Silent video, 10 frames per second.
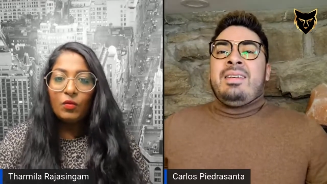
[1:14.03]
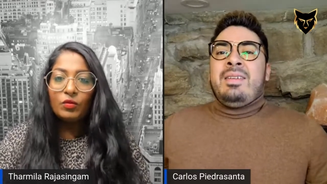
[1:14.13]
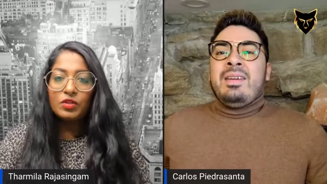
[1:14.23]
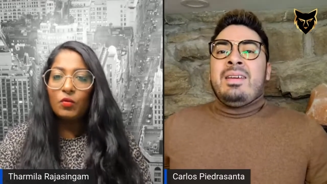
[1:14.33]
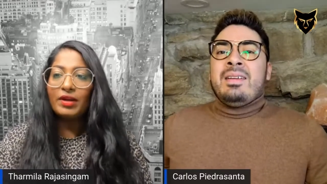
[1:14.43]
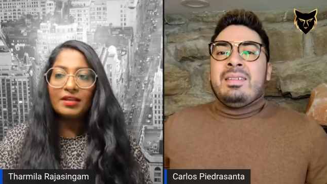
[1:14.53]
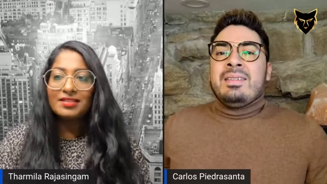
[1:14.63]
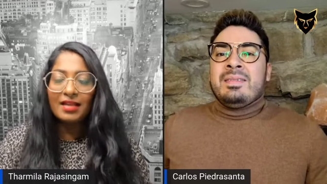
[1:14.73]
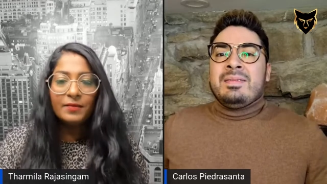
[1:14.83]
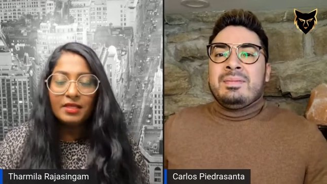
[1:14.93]
Speaker 1: so
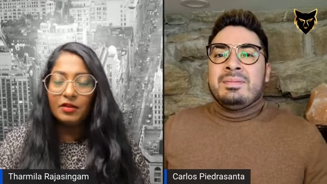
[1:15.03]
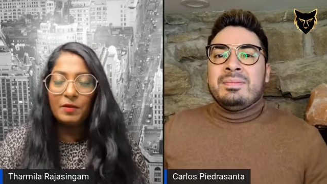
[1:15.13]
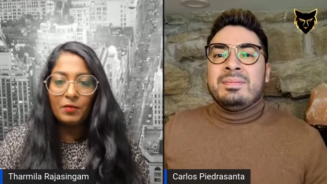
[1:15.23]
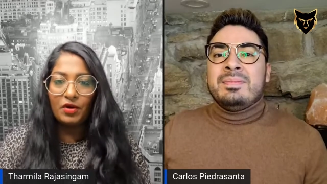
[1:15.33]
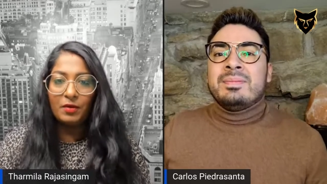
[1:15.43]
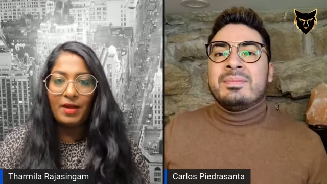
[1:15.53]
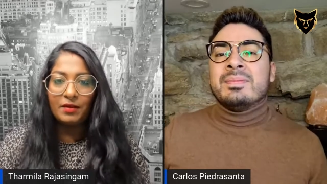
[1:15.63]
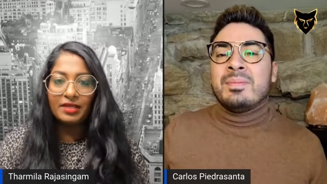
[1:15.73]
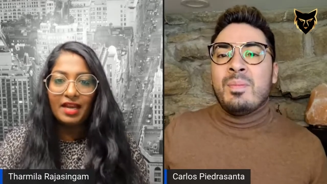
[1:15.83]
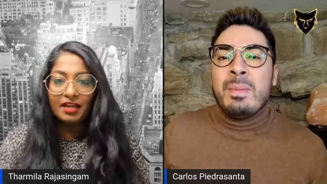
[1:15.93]
tell me a little bit more
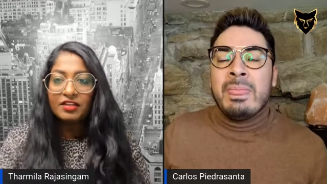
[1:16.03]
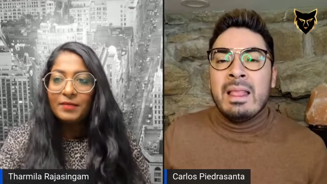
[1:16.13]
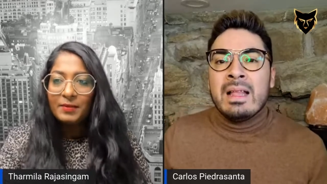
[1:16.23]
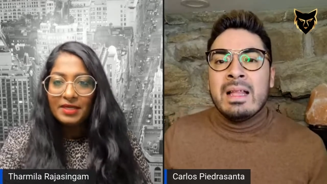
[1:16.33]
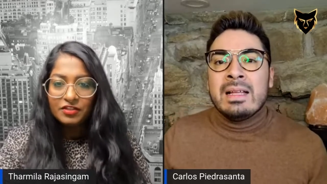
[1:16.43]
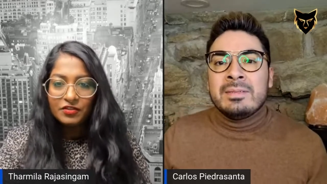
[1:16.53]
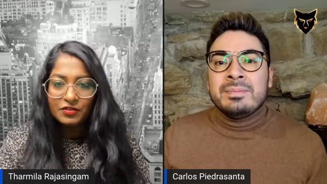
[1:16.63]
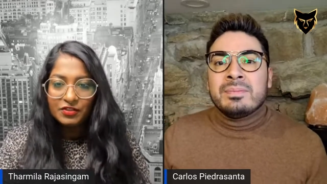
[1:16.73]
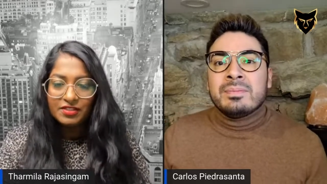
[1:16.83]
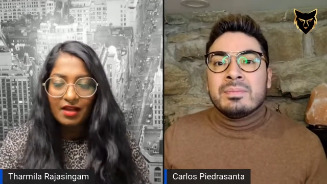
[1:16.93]
about yeah maybe
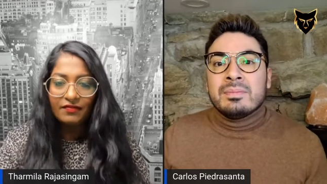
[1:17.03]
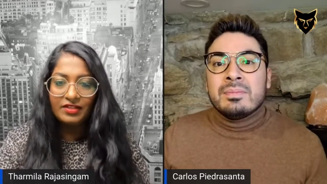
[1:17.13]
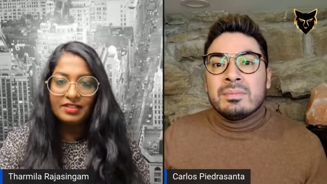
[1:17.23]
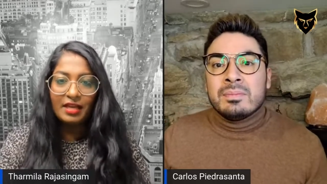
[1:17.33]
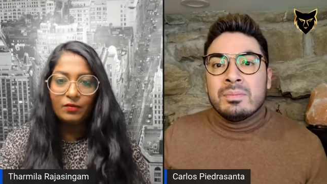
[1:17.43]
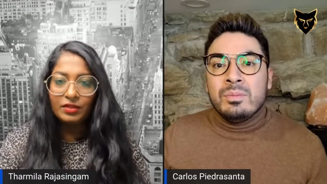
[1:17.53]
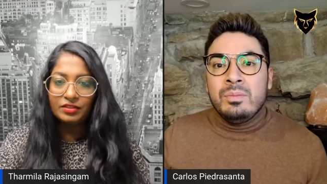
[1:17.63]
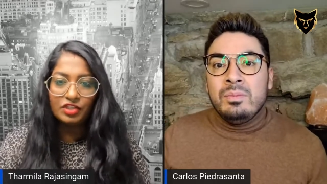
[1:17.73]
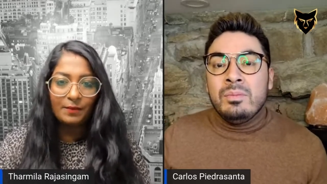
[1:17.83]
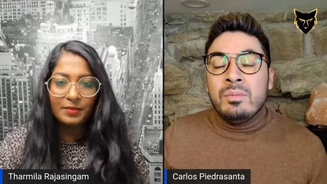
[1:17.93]
introduce yourself and then
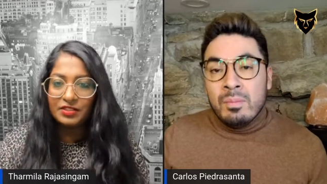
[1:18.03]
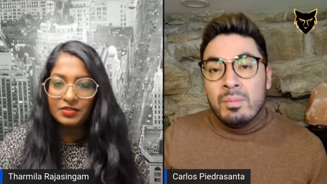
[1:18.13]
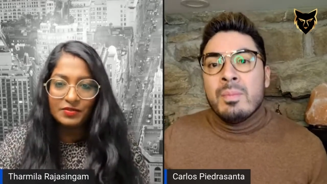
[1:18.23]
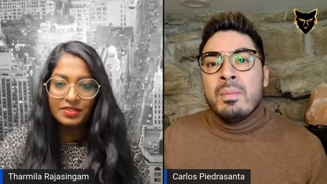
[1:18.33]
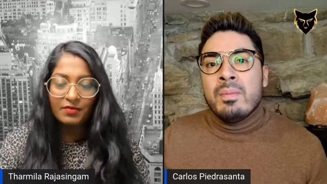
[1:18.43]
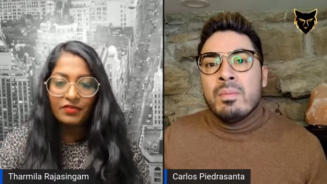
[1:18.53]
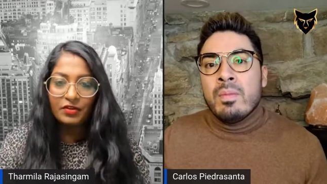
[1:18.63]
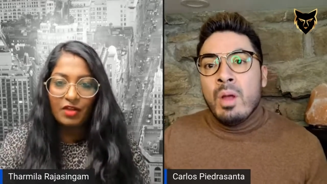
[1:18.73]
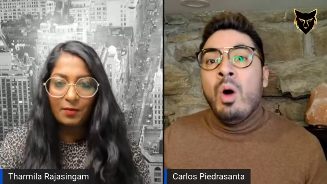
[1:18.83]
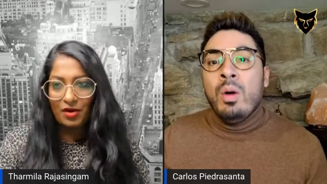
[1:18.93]
we'll jump into some of
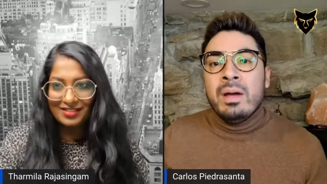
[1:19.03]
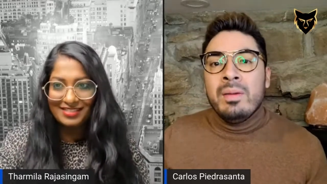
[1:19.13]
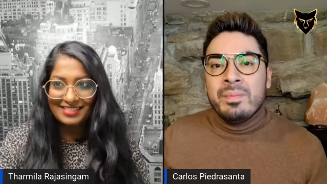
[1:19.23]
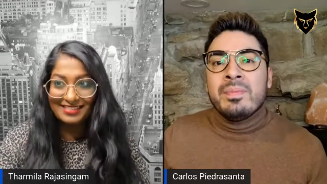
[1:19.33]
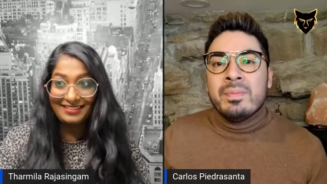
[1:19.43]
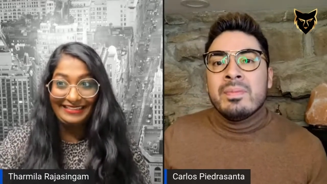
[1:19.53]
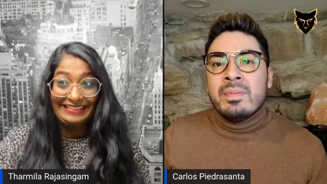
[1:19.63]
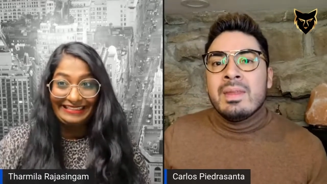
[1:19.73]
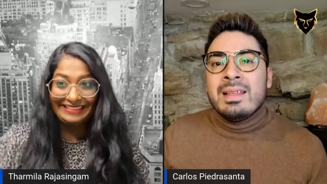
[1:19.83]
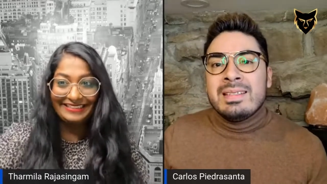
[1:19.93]
your thoughts okay
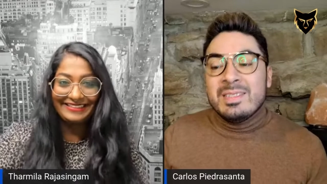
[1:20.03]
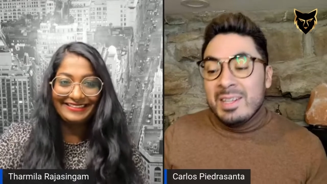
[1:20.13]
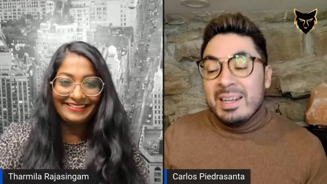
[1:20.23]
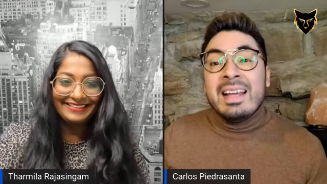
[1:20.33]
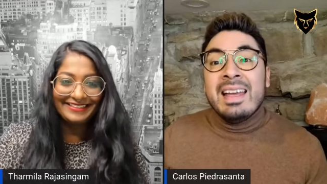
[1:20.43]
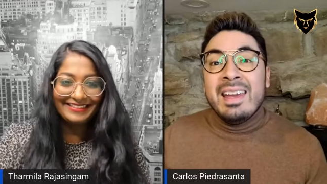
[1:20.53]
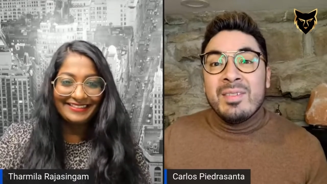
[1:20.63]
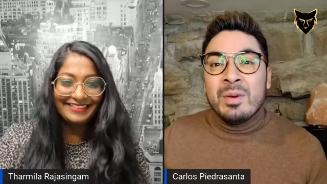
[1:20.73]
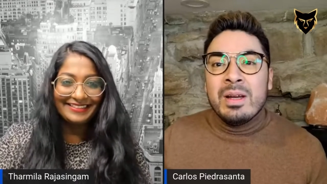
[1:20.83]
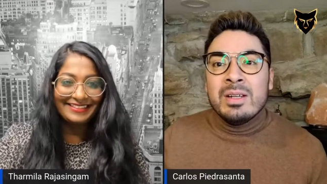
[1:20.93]
Speaker 2: sounds good hey
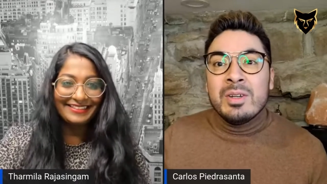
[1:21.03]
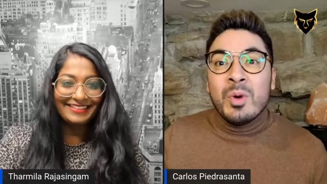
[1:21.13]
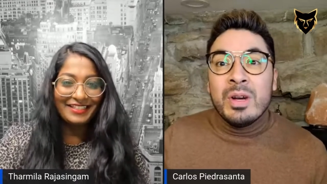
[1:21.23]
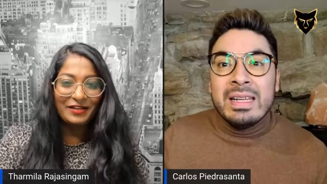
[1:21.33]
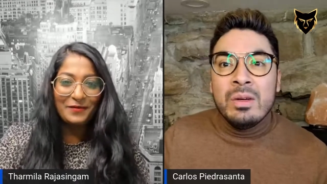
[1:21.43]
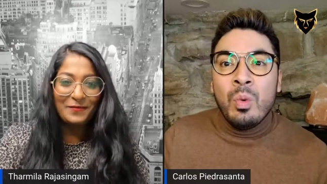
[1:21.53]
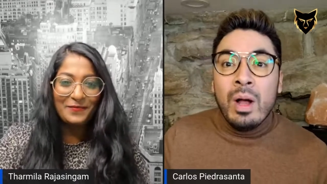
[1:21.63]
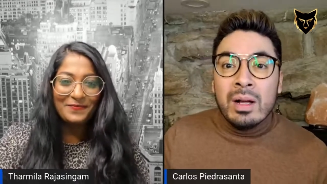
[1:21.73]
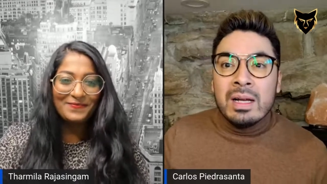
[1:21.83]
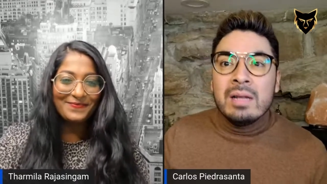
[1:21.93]
everyone good morning
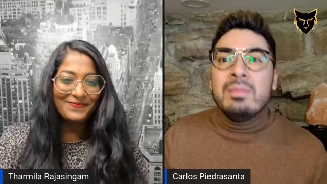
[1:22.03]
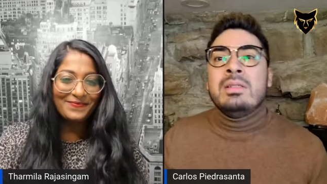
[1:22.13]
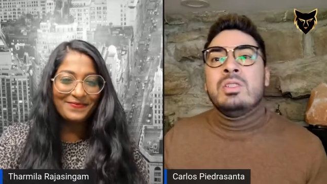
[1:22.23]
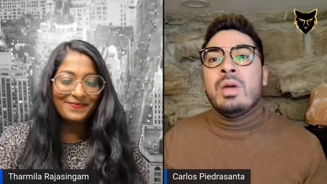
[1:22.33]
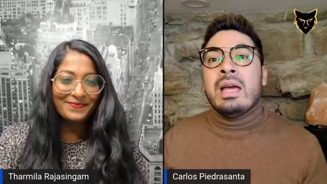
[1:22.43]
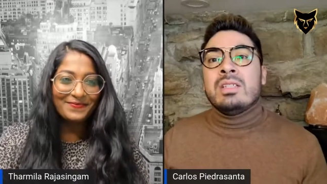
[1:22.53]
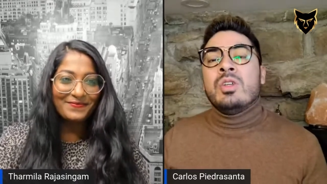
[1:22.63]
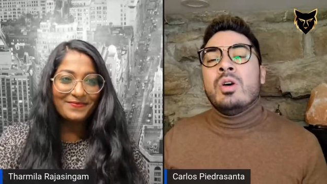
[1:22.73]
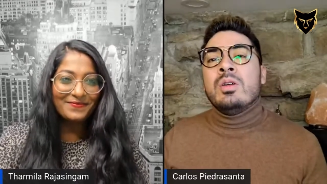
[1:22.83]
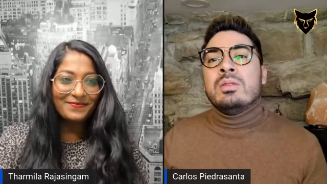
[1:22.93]
welcome so yeah
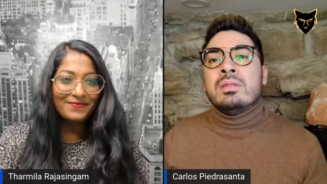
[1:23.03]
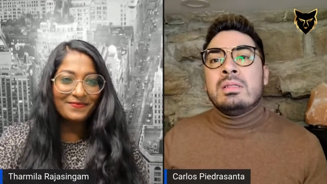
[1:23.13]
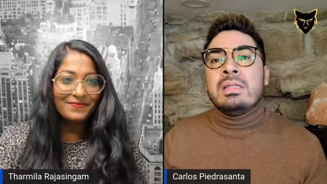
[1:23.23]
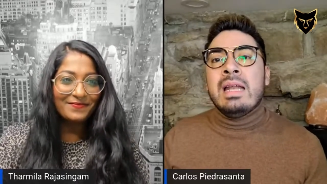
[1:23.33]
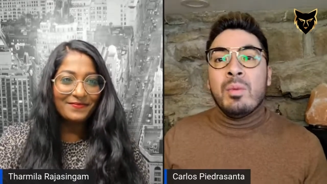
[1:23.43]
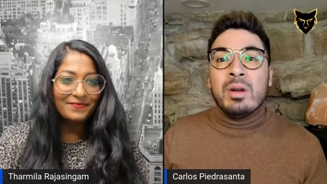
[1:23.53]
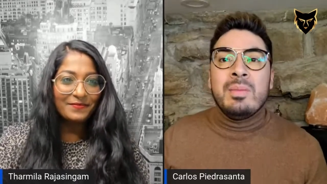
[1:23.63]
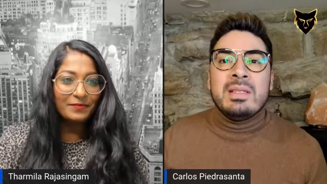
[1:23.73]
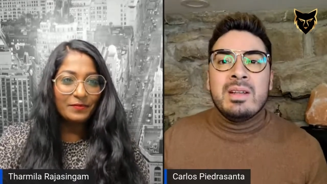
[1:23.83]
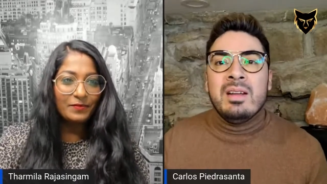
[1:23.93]
so today we're
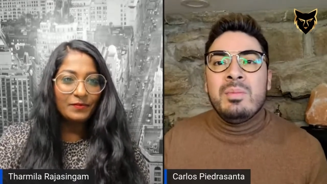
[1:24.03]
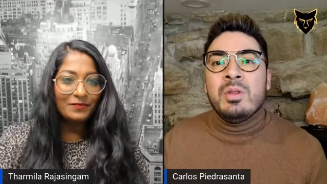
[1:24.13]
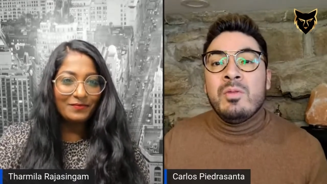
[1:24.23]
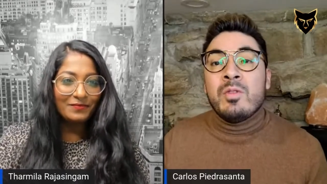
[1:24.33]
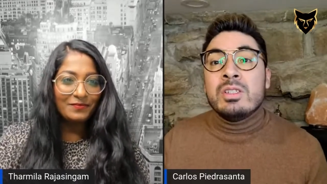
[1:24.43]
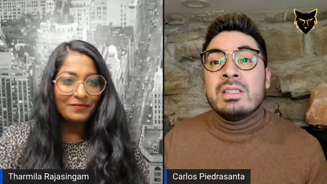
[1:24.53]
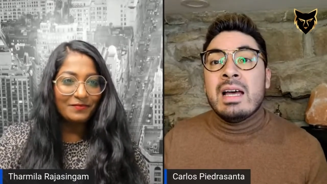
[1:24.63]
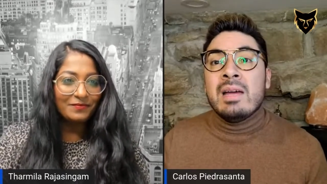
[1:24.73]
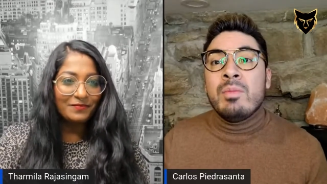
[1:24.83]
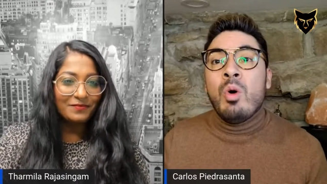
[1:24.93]
going to be talking about the first
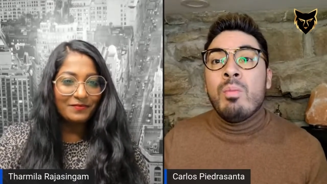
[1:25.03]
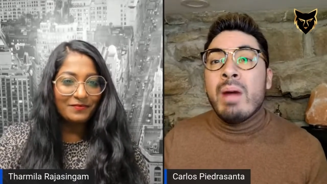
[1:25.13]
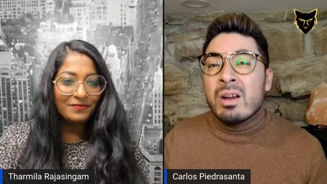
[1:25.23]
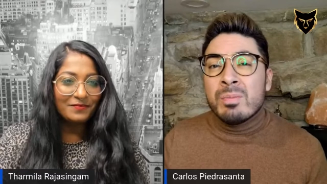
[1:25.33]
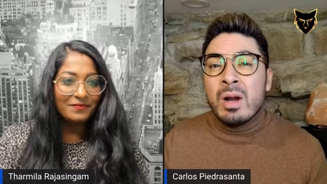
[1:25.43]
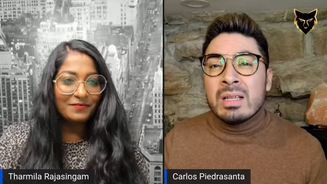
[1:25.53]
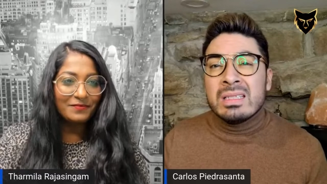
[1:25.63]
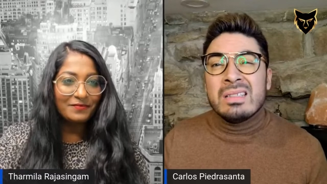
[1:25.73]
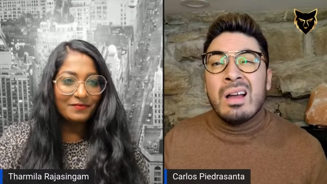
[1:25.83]
time home buyer process